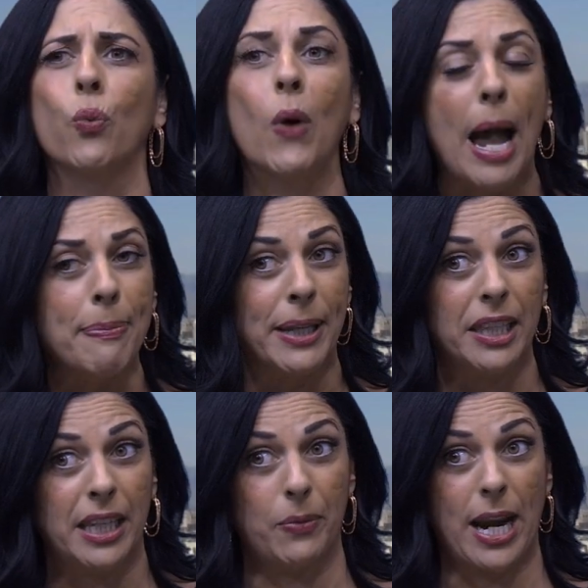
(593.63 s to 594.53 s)

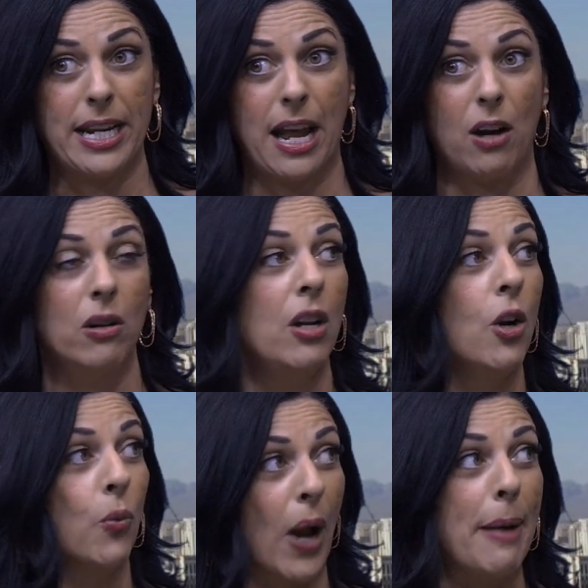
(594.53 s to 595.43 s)
rapidly right now.
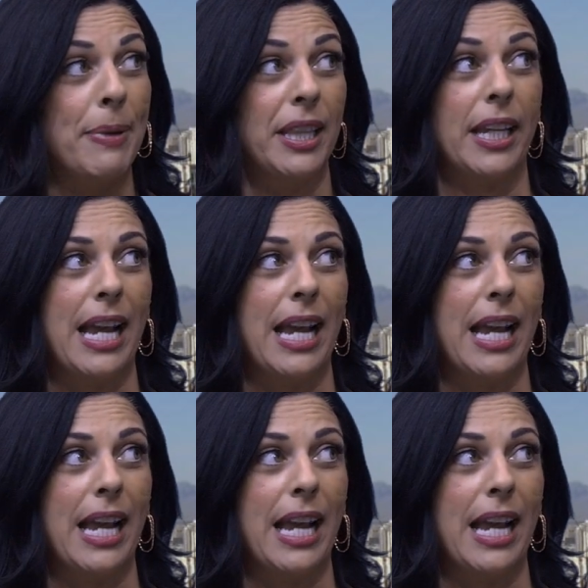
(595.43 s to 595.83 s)
rapidly.